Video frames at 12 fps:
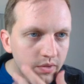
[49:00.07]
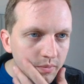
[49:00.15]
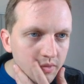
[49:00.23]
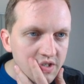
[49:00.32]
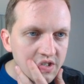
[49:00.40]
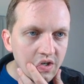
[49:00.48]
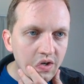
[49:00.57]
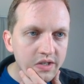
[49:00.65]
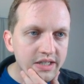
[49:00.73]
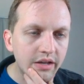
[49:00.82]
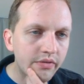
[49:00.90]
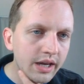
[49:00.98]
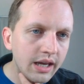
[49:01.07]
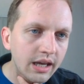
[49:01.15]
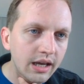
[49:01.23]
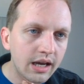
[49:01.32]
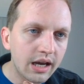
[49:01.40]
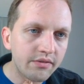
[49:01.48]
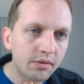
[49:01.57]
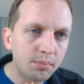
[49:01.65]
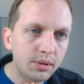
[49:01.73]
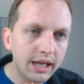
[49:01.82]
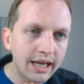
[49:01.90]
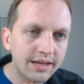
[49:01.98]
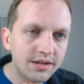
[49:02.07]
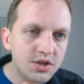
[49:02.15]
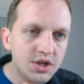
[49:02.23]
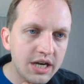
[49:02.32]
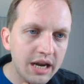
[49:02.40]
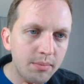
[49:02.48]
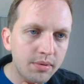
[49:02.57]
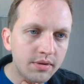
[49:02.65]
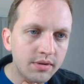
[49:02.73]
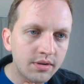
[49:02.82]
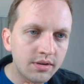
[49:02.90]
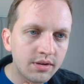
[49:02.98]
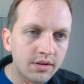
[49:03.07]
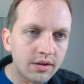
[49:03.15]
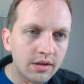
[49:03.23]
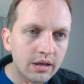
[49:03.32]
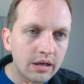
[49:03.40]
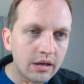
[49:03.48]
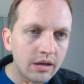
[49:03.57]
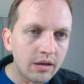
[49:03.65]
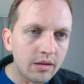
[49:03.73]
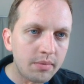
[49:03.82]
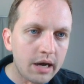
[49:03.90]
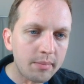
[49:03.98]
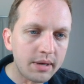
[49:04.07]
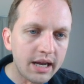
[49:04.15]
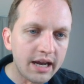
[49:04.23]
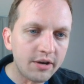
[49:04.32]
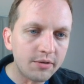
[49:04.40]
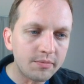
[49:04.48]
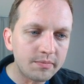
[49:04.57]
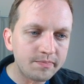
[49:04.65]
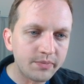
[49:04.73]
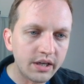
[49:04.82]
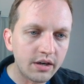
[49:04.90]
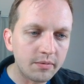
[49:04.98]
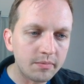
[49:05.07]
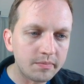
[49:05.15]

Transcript: to start seeing if I can get kind of a plant shape popping out here.